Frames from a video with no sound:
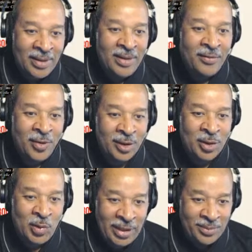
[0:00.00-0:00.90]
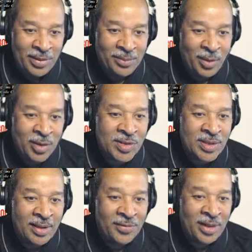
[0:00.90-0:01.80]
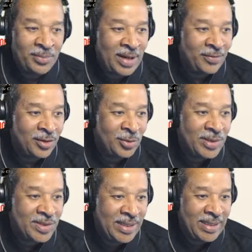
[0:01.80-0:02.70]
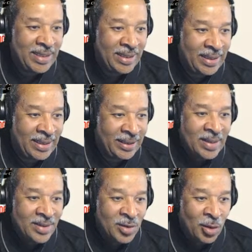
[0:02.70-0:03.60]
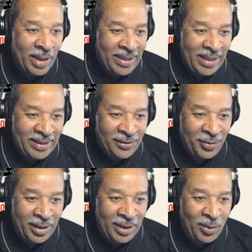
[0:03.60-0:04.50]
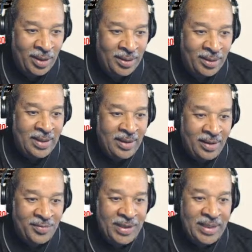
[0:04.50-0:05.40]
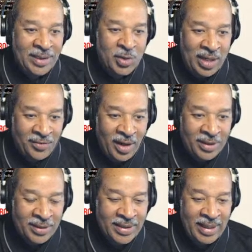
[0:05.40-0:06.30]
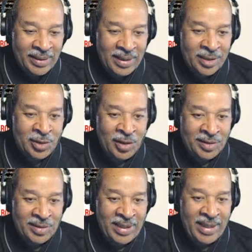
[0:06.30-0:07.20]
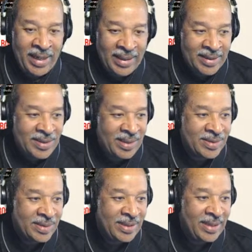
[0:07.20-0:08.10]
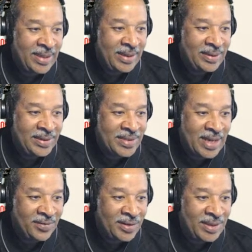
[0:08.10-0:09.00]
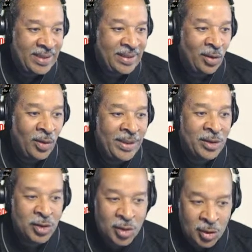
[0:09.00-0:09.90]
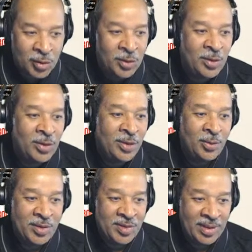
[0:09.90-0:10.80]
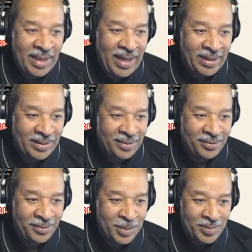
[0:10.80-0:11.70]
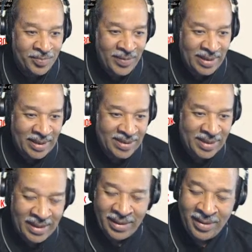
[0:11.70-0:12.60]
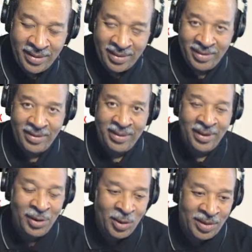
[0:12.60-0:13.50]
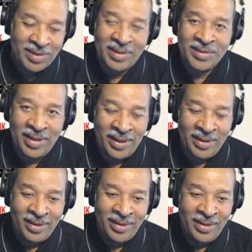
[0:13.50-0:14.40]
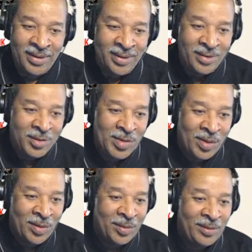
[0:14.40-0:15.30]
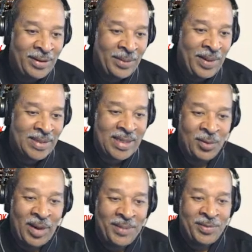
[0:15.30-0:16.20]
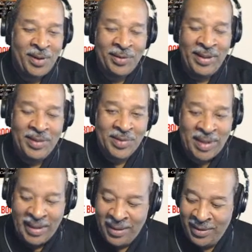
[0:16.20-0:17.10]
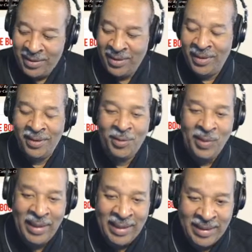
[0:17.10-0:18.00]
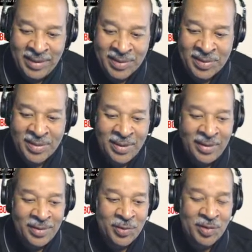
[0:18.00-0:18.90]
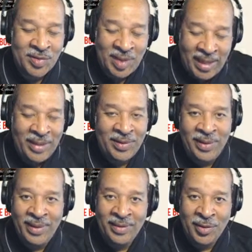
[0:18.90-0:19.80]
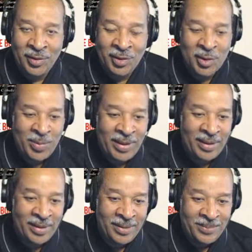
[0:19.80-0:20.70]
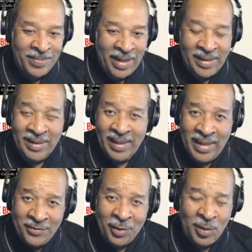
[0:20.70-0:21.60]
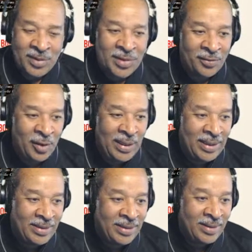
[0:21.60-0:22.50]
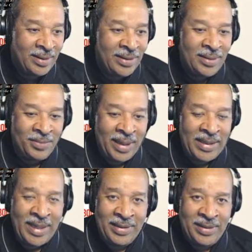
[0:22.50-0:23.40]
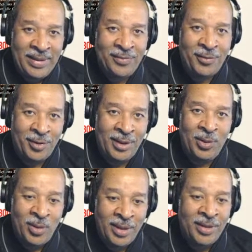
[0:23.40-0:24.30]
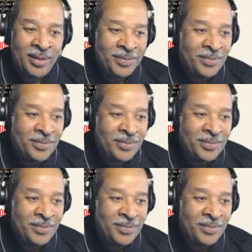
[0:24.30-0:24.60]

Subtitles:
for treatment, most of them never to be seen again. So by 1941, of nearly 1,200 Catholic churches that had existed in 1917, only 2 were still active. That's in the USSR. So they basically wiped out the entire religious society, so to speak, and the influence of religion by 1941.